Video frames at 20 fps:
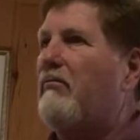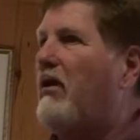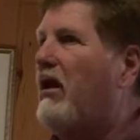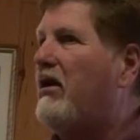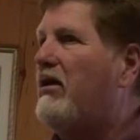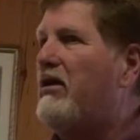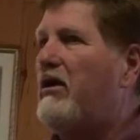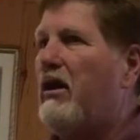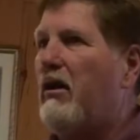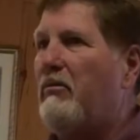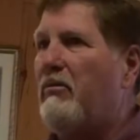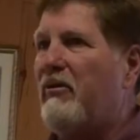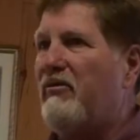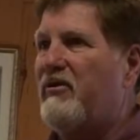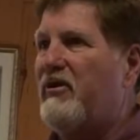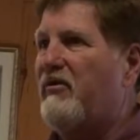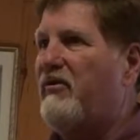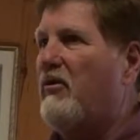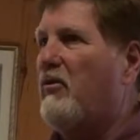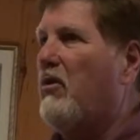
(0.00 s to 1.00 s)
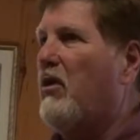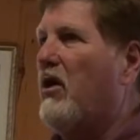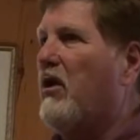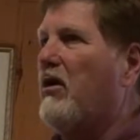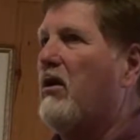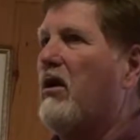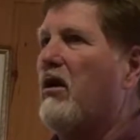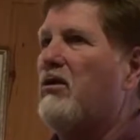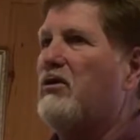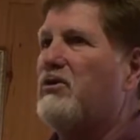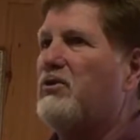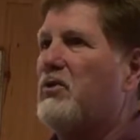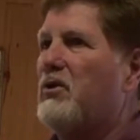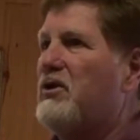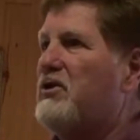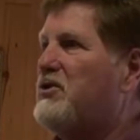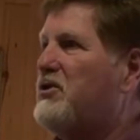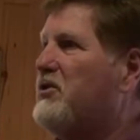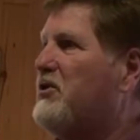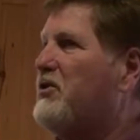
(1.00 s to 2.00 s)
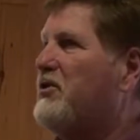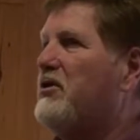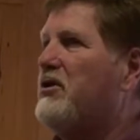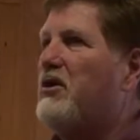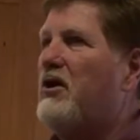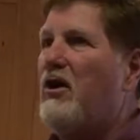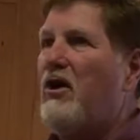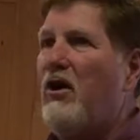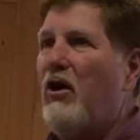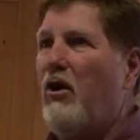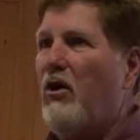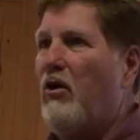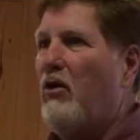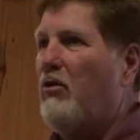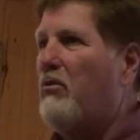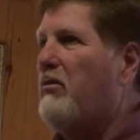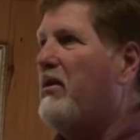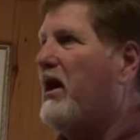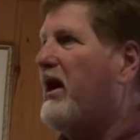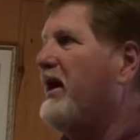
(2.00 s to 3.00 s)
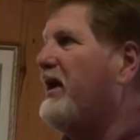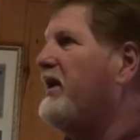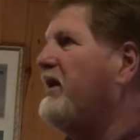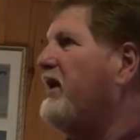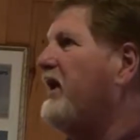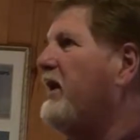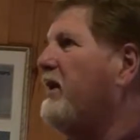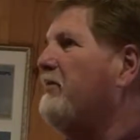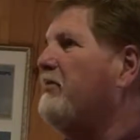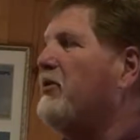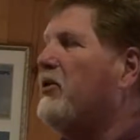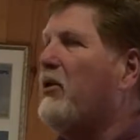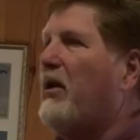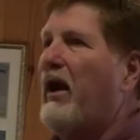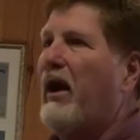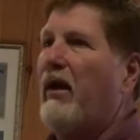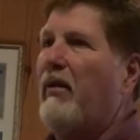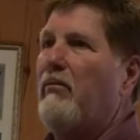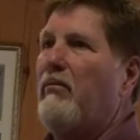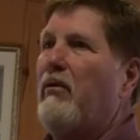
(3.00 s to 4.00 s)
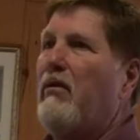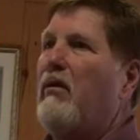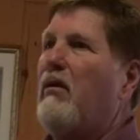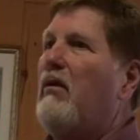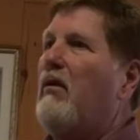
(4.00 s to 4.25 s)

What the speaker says: a number of different watercolors, Winsor Newton, Holbein, M. Graham,